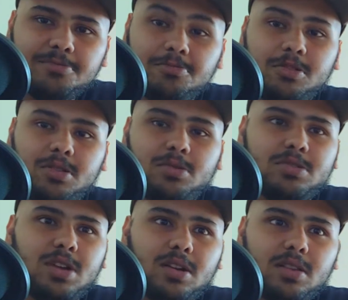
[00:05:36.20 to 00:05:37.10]
you
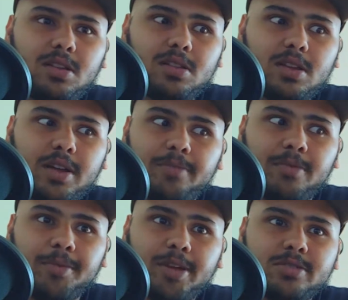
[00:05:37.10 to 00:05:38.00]
start to think like, am
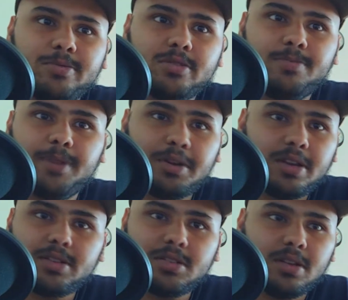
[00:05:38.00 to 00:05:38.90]
I supposed to pay
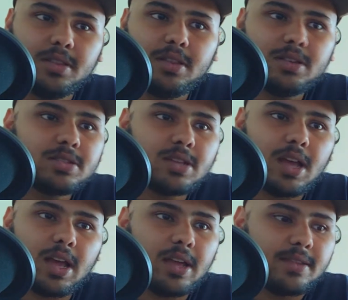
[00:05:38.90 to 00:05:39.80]
attention to this
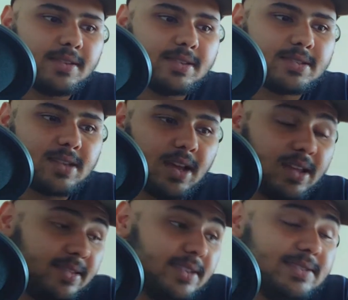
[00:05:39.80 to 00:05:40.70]
guy,
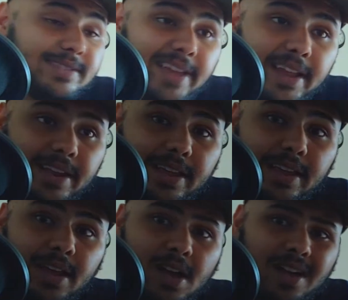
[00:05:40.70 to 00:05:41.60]
this lady,
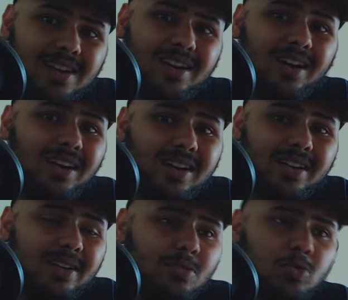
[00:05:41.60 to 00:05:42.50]
her?
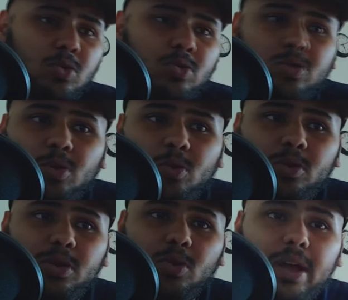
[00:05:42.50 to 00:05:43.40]
Who
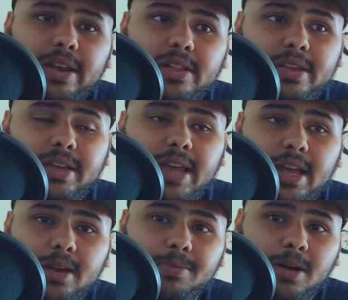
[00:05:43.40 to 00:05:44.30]
do I really care
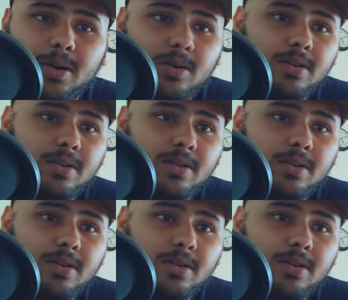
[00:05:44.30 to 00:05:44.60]
about